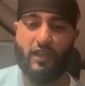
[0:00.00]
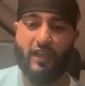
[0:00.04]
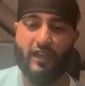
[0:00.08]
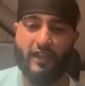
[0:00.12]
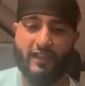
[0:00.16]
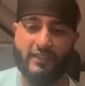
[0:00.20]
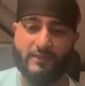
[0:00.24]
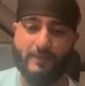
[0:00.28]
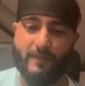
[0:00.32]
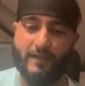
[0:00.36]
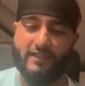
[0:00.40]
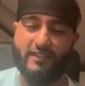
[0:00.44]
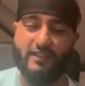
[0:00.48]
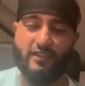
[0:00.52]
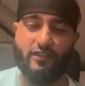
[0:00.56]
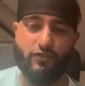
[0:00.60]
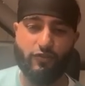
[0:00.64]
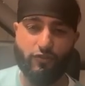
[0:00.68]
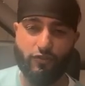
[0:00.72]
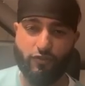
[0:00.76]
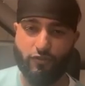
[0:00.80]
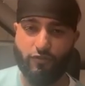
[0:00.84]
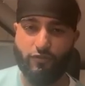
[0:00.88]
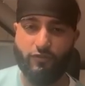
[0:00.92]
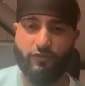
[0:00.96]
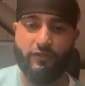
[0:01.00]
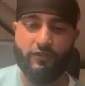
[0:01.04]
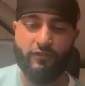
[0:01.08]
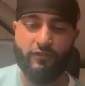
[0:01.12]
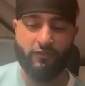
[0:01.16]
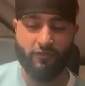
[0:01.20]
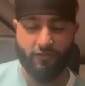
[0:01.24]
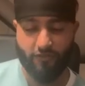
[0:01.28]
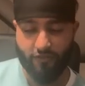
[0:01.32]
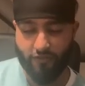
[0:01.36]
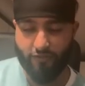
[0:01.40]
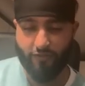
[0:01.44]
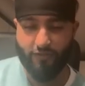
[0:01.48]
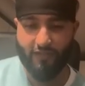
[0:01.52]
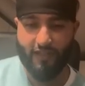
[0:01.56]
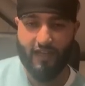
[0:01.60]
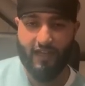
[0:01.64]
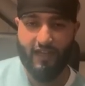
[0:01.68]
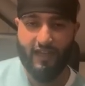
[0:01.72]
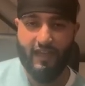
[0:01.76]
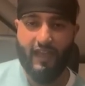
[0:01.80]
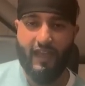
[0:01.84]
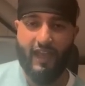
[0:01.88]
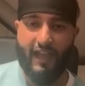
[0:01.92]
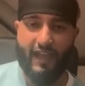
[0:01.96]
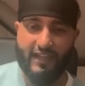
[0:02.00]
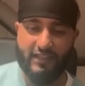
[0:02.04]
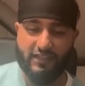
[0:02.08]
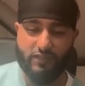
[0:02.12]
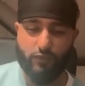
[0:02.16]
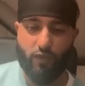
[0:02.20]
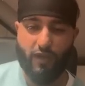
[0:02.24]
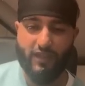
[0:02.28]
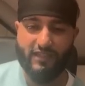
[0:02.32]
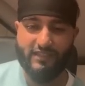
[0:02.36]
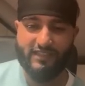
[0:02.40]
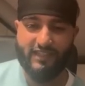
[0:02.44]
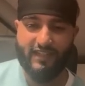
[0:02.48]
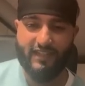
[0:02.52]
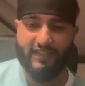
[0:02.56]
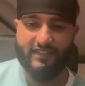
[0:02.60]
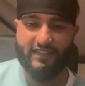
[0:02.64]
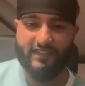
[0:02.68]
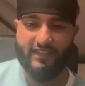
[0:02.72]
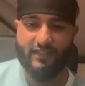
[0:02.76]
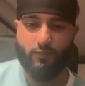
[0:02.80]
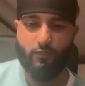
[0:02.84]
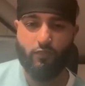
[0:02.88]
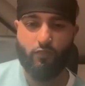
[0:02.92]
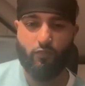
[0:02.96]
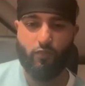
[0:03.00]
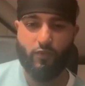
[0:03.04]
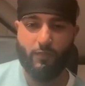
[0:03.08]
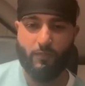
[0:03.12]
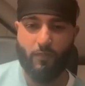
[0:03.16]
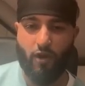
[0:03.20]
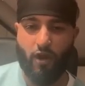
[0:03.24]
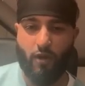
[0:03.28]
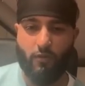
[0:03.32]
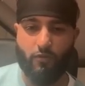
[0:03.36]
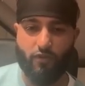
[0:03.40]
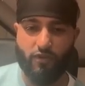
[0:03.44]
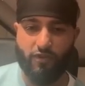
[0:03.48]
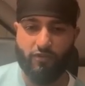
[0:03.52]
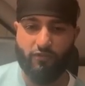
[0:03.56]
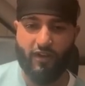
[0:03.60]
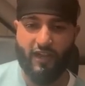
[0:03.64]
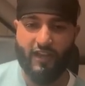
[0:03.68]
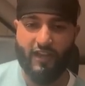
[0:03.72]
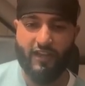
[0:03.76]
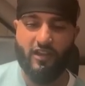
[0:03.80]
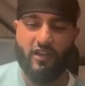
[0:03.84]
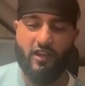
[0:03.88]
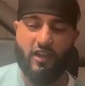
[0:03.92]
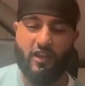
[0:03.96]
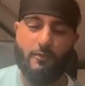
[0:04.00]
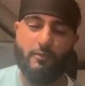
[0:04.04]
I expected NKUNKU to do that, hence why I selected him with Palmer on the right.